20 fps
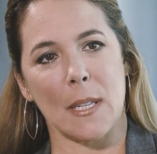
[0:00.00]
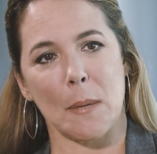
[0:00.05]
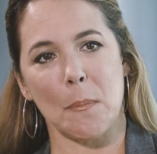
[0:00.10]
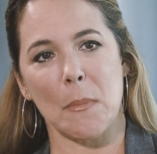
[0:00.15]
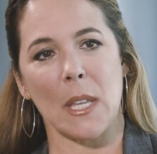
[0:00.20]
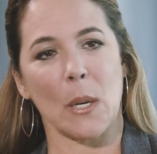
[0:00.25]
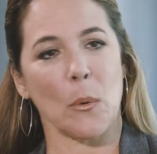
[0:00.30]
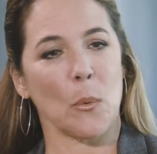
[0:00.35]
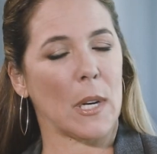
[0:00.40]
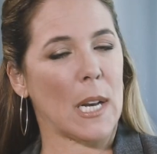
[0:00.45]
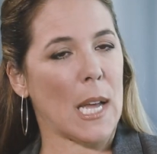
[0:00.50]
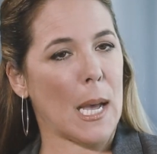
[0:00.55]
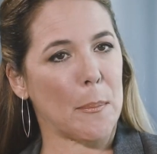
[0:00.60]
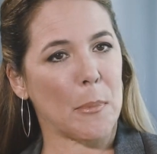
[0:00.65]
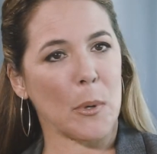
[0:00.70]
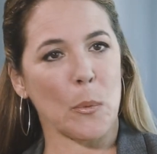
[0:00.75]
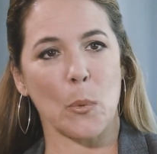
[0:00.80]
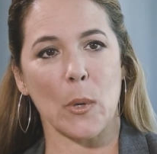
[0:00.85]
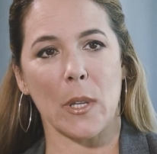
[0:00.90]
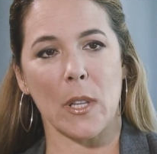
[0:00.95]
Same thing what
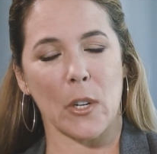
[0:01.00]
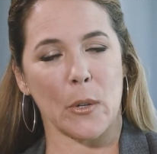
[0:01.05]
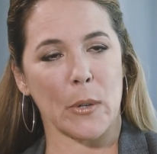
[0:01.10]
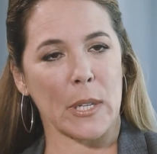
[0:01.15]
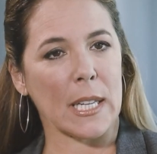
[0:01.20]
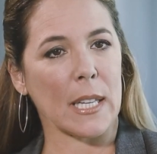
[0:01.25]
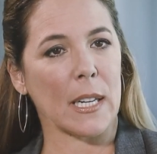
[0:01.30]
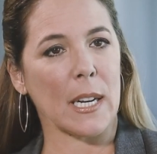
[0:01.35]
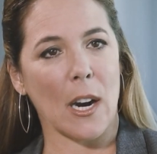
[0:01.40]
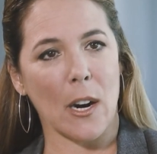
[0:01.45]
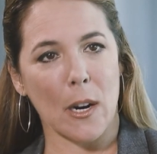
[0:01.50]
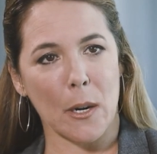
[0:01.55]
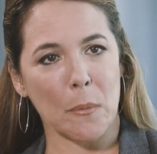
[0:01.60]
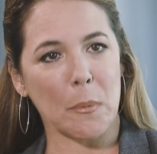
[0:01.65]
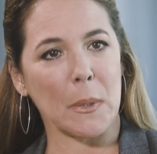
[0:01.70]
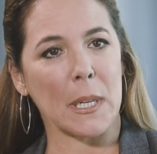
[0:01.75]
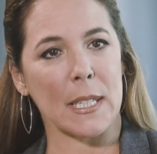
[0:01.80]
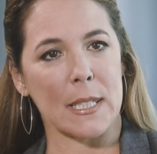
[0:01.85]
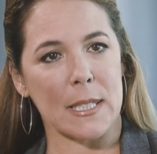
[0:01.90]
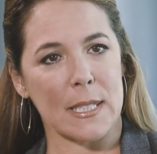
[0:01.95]
happened with Hurricane
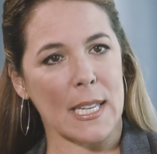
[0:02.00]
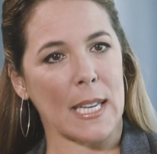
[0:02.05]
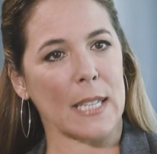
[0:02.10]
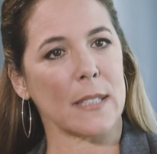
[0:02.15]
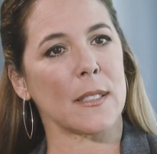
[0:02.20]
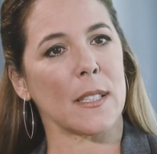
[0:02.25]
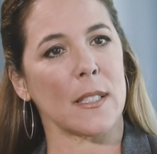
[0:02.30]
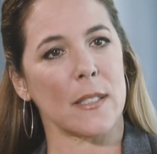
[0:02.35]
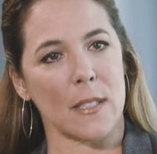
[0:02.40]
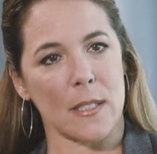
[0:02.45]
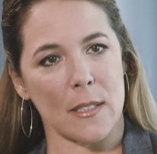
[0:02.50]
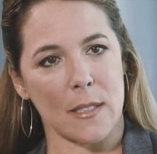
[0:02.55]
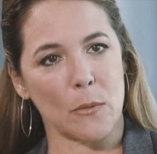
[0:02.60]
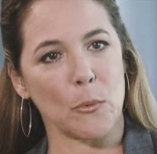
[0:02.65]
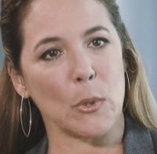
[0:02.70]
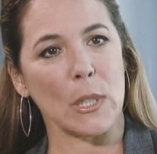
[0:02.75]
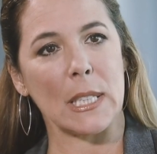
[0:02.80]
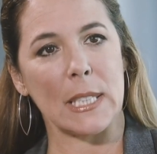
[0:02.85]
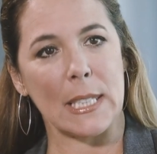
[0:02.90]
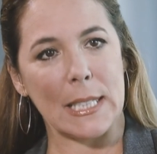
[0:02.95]
Harvey in Texas. It
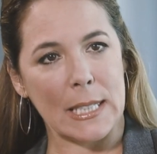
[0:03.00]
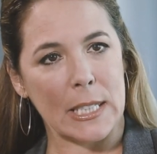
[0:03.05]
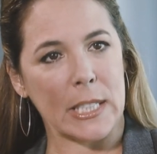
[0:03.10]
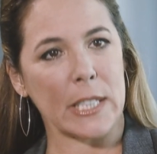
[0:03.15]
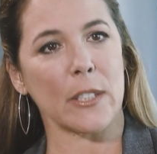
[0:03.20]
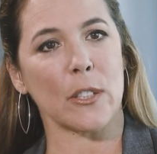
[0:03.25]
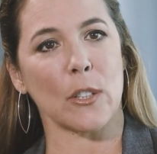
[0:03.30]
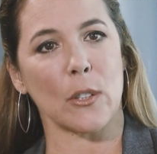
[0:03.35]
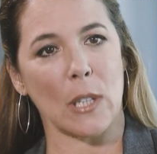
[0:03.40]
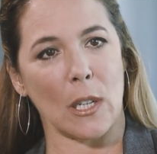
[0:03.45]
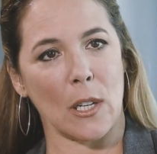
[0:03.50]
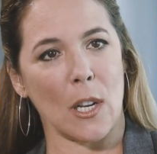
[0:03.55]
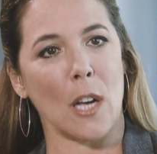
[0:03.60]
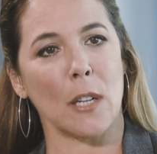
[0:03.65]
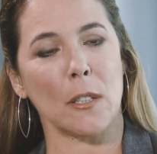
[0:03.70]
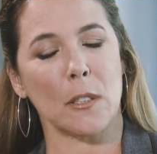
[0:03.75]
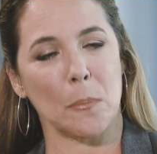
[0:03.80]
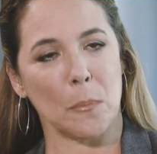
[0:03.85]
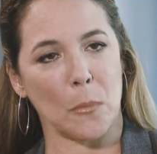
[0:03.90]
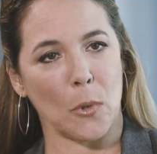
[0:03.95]
really lingered a
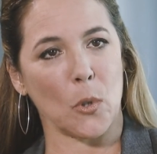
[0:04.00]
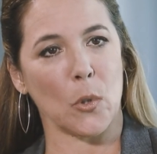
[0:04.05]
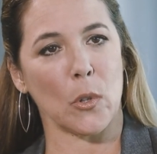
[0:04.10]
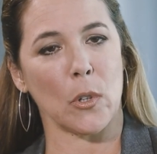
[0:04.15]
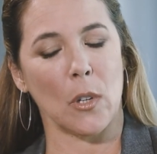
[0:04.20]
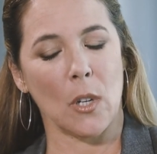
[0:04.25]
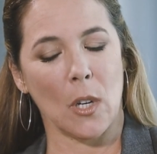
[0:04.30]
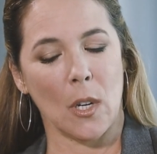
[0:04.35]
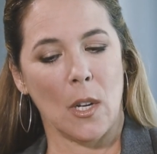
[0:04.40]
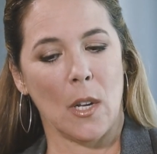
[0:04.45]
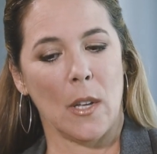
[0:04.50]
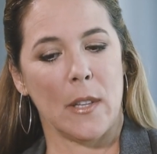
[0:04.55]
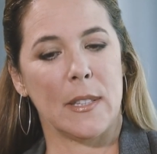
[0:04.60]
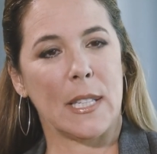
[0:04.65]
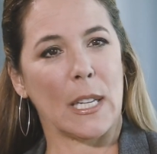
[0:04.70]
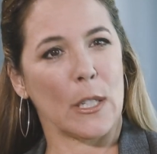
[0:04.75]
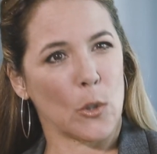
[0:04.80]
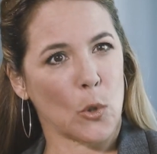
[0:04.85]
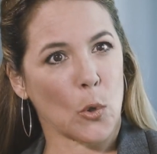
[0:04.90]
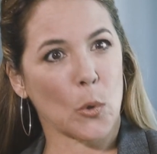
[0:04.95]
lot more
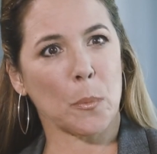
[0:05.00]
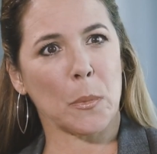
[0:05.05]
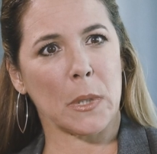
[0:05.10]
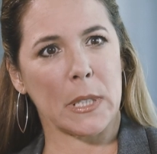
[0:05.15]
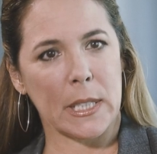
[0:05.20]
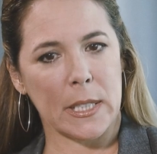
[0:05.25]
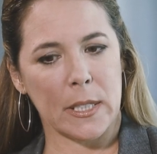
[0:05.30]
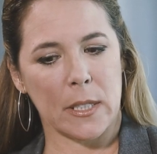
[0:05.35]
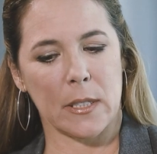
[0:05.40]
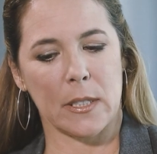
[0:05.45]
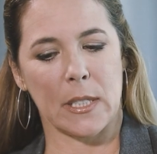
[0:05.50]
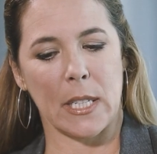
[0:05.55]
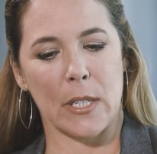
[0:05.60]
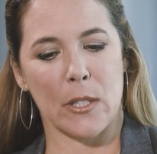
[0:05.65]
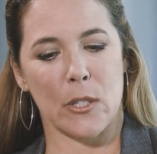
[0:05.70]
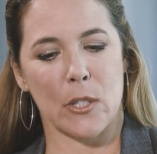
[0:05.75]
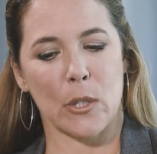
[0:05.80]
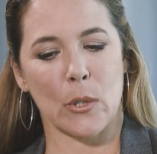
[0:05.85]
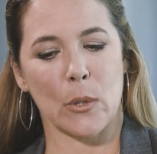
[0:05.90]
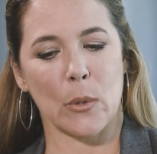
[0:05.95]
than normally they
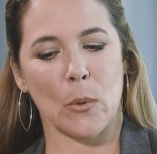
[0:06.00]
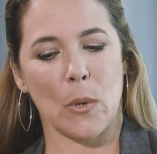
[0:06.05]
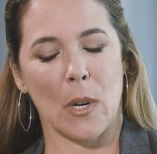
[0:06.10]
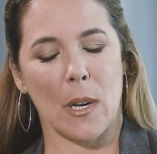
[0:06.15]
do.